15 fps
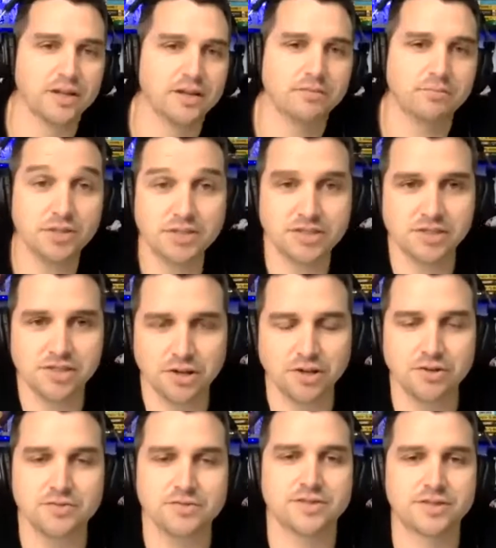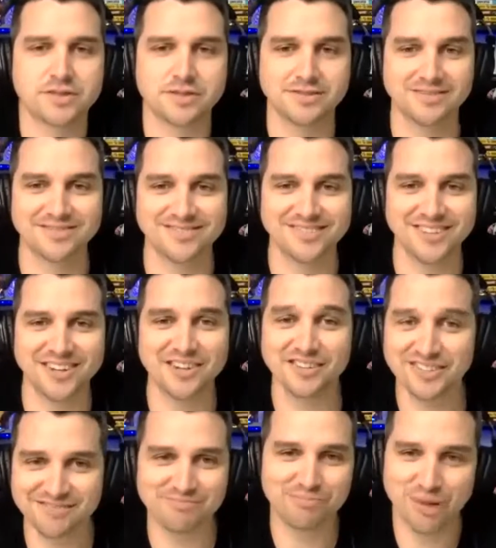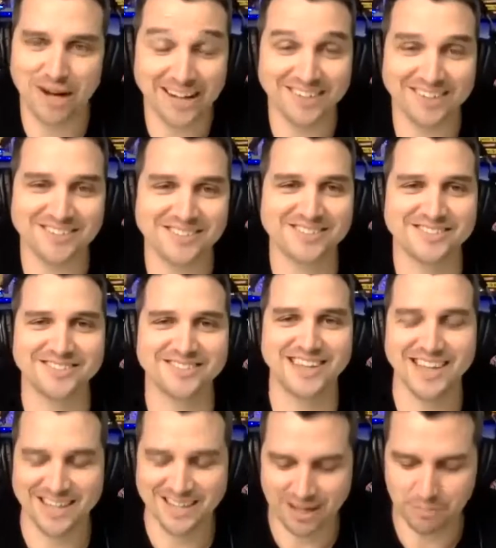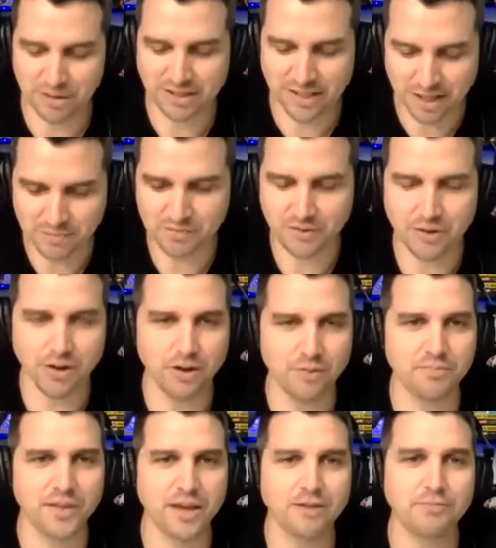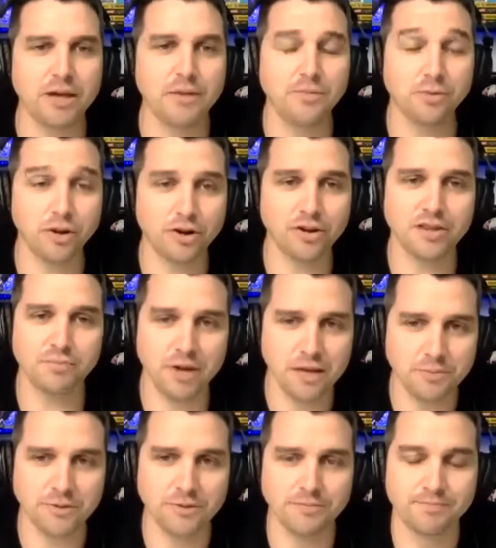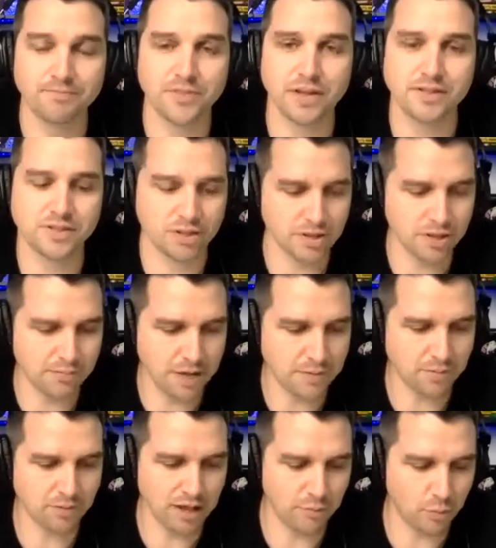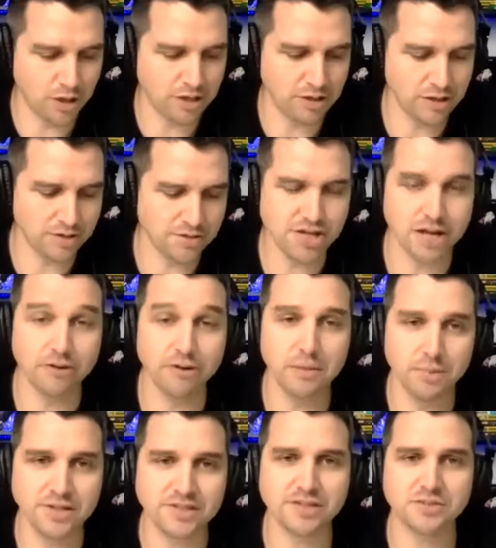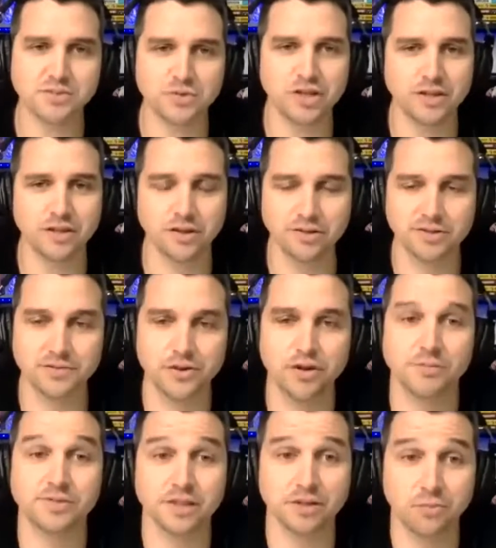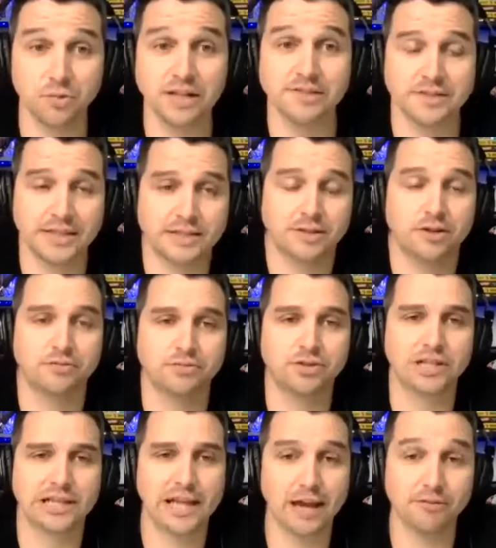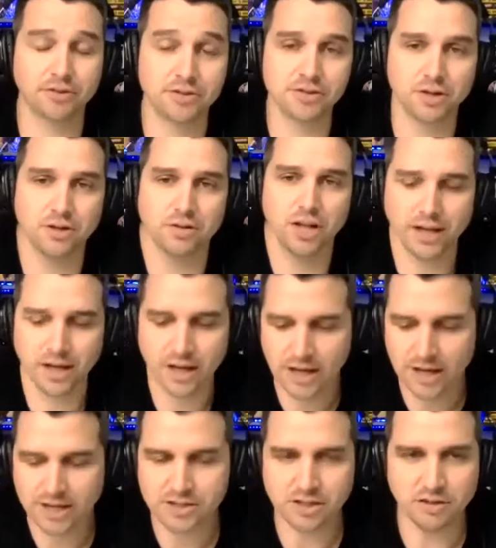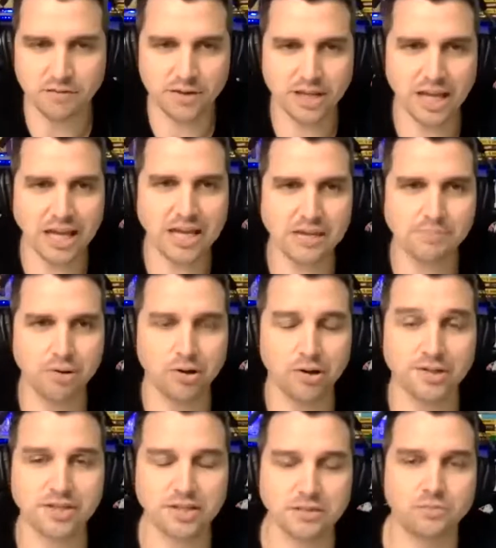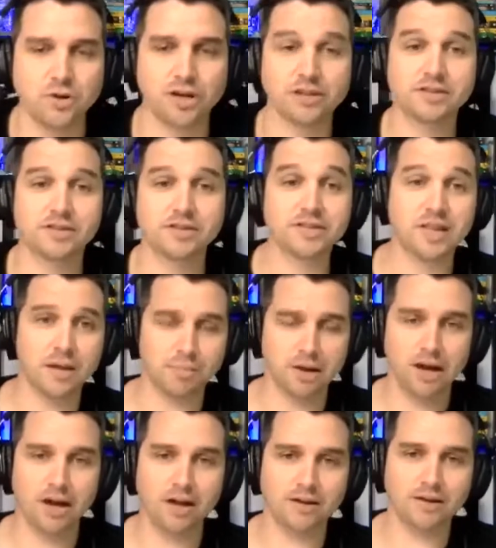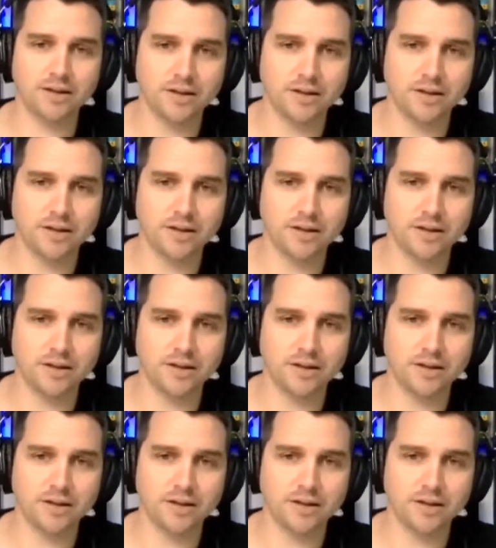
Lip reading: Mr. Jones, practice, a big name firm. People go to the people, and so the people that win and generate business within those firms are the ones that really have control. Like, so if a key person wanted to step out